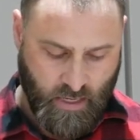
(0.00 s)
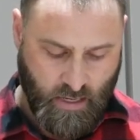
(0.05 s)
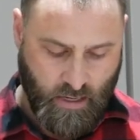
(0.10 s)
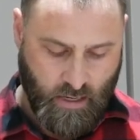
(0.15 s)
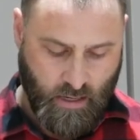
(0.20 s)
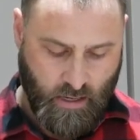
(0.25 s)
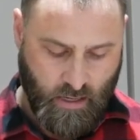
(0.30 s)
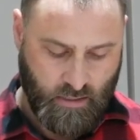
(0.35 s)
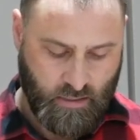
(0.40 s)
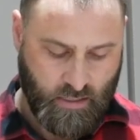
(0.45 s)

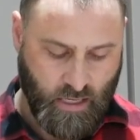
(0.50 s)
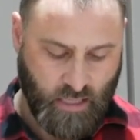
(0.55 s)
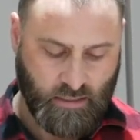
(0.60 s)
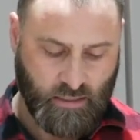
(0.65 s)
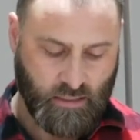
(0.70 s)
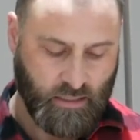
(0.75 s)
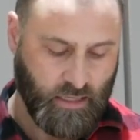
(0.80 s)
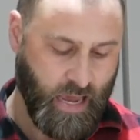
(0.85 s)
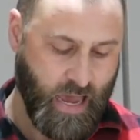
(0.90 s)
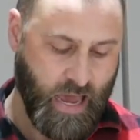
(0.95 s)
It
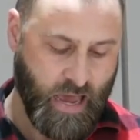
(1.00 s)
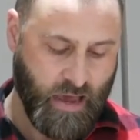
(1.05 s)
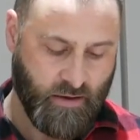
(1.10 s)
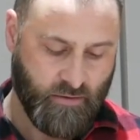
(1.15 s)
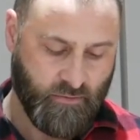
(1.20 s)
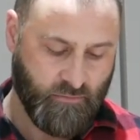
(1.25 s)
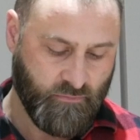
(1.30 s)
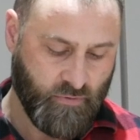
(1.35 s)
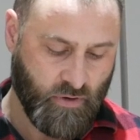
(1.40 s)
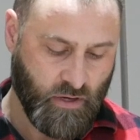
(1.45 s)
doesn't
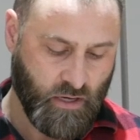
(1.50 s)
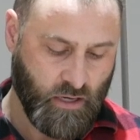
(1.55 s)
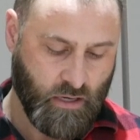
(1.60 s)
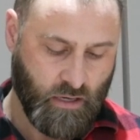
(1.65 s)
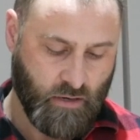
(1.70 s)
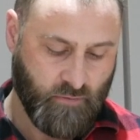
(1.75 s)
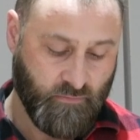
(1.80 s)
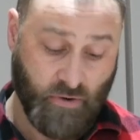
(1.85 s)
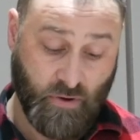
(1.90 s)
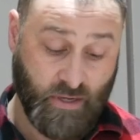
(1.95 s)
have
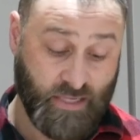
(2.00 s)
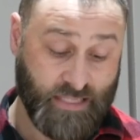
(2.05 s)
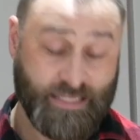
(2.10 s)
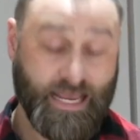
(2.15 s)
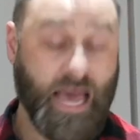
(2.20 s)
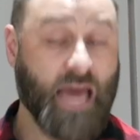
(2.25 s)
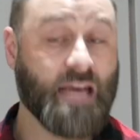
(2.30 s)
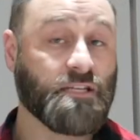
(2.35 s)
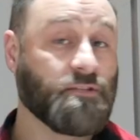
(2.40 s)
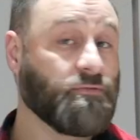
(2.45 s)
a very
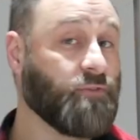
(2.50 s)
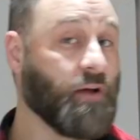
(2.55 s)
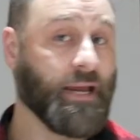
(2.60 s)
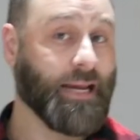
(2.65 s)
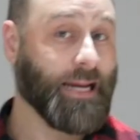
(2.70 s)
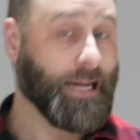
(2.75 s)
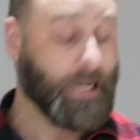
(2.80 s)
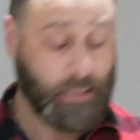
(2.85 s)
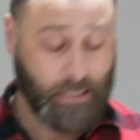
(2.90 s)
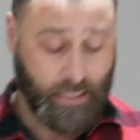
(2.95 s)

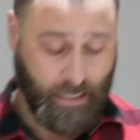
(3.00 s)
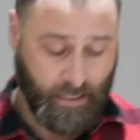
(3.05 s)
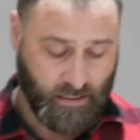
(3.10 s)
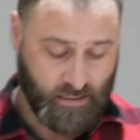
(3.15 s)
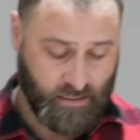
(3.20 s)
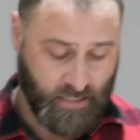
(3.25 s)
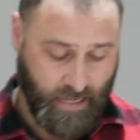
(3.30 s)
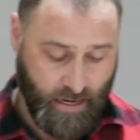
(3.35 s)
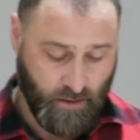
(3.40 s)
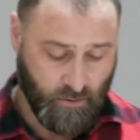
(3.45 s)
satisfying click
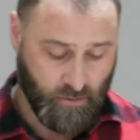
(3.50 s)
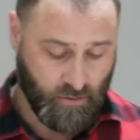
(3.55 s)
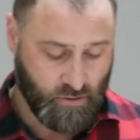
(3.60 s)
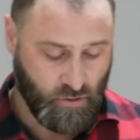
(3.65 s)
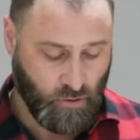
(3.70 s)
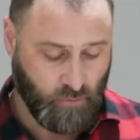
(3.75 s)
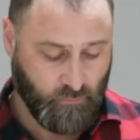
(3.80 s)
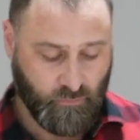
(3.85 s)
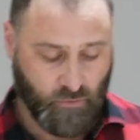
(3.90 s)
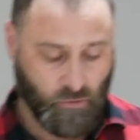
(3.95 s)
sound,
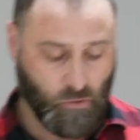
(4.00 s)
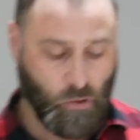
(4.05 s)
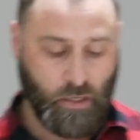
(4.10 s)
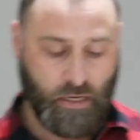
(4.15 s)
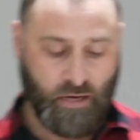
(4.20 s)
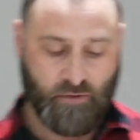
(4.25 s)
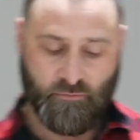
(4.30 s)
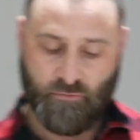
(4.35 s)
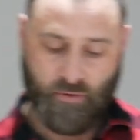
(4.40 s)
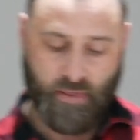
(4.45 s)
so if you're
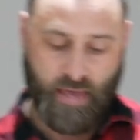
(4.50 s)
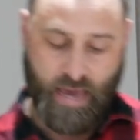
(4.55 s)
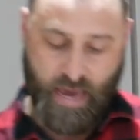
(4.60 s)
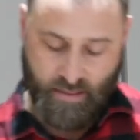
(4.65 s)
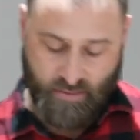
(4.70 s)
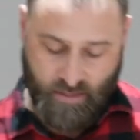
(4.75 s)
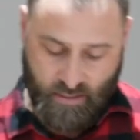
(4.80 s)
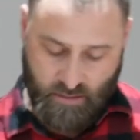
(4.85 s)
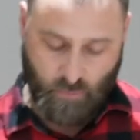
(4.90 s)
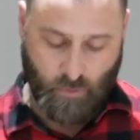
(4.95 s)
looking for
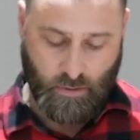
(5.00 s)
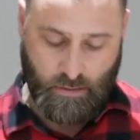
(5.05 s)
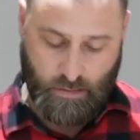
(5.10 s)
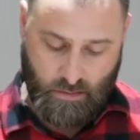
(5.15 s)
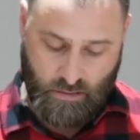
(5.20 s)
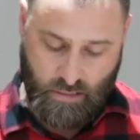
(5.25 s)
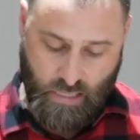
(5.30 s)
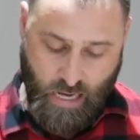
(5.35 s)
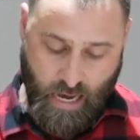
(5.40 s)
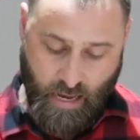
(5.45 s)
that, this one
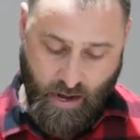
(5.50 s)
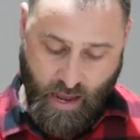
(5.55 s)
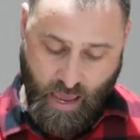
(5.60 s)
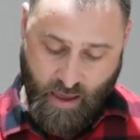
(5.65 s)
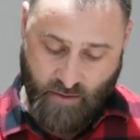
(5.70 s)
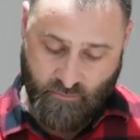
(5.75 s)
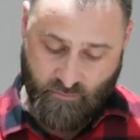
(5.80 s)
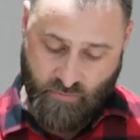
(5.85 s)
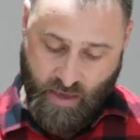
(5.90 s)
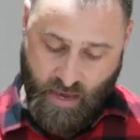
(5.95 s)
does not
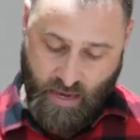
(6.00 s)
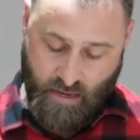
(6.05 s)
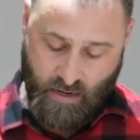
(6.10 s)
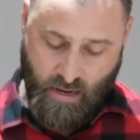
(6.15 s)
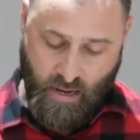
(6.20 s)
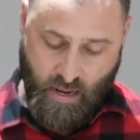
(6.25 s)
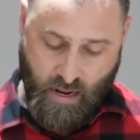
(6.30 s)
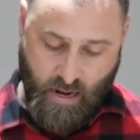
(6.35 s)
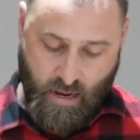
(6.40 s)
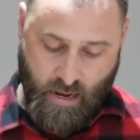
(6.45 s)
have that.
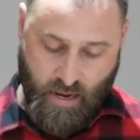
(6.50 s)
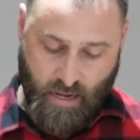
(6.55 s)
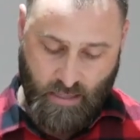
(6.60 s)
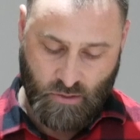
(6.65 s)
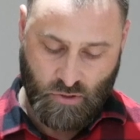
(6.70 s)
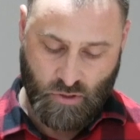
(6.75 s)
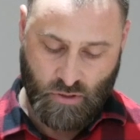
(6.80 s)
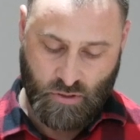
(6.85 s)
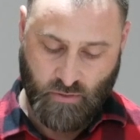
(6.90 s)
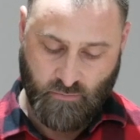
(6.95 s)

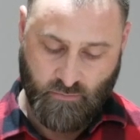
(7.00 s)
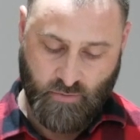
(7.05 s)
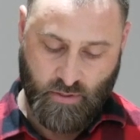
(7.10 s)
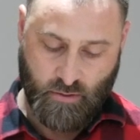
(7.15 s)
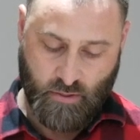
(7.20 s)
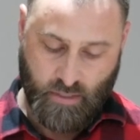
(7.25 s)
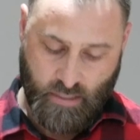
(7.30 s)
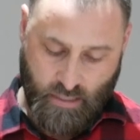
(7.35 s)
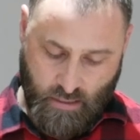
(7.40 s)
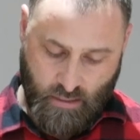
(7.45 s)
It's just a
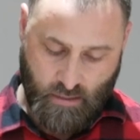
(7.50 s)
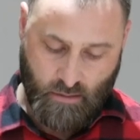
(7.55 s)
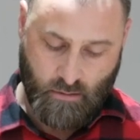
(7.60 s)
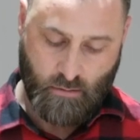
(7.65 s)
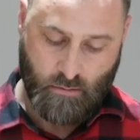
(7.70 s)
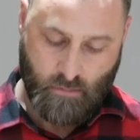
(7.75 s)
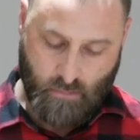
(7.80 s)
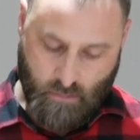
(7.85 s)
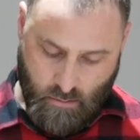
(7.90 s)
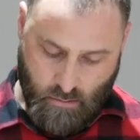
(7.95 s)
very
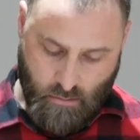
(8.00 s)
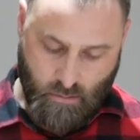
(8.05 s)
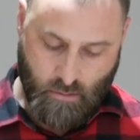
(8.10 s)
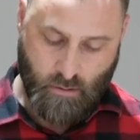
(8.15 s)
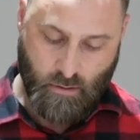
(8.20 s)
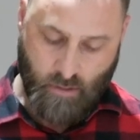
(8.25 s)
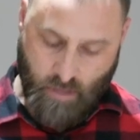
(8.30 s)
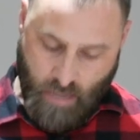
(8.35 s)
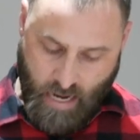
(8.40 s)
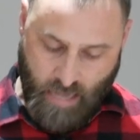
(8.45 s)

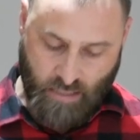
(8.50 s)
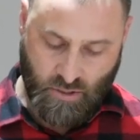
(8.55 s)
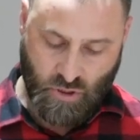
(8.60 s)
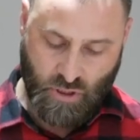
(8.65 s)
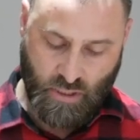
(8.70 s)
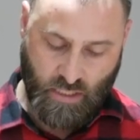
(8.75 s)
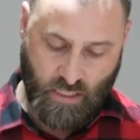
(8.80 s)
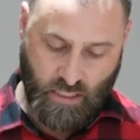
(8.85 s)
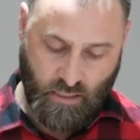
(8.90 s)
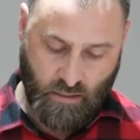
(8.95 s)

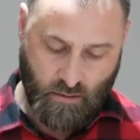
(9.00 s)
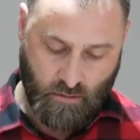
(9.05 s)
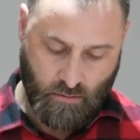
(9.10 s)
notchy